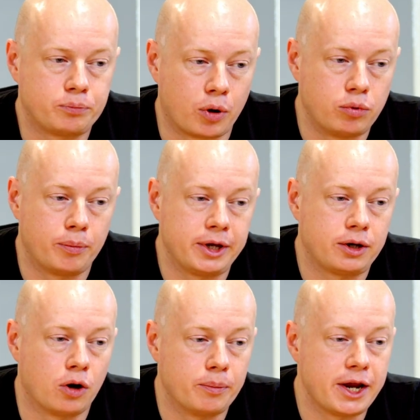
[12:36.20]
probably a
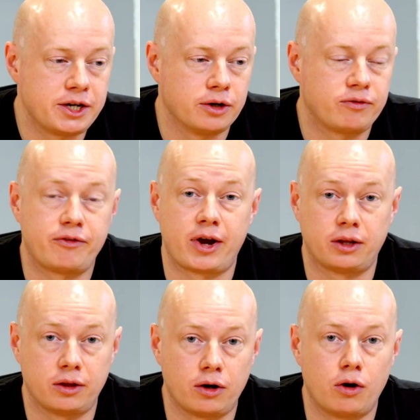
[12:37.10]
combination of the
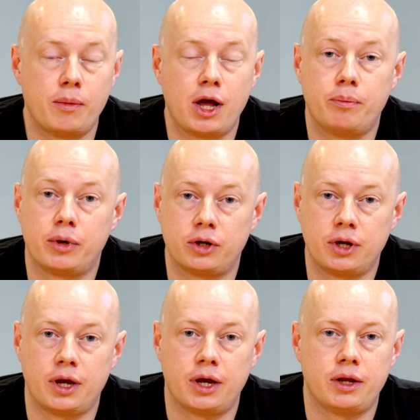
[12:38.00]
fact that they're unwell,
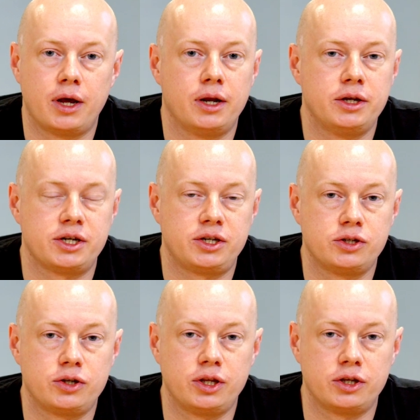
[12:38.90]
but in
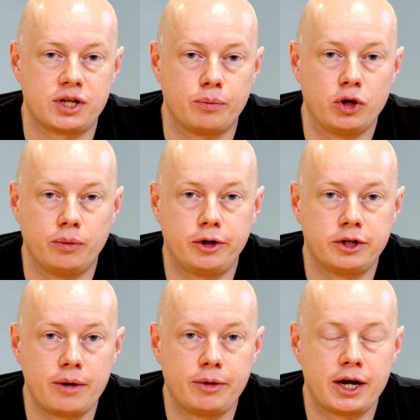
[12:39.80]
addition to the salbutamol
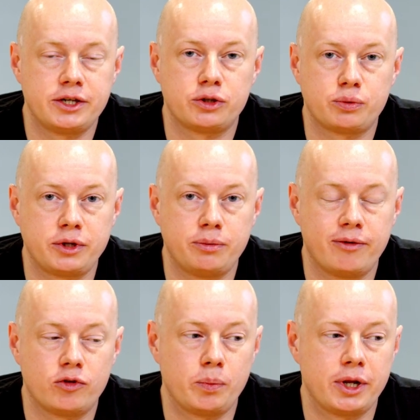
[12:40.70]
nebulizers which
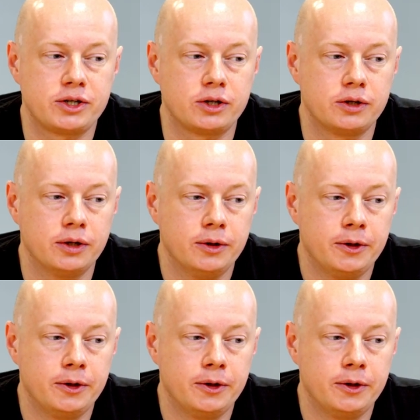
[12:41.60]
we've administered.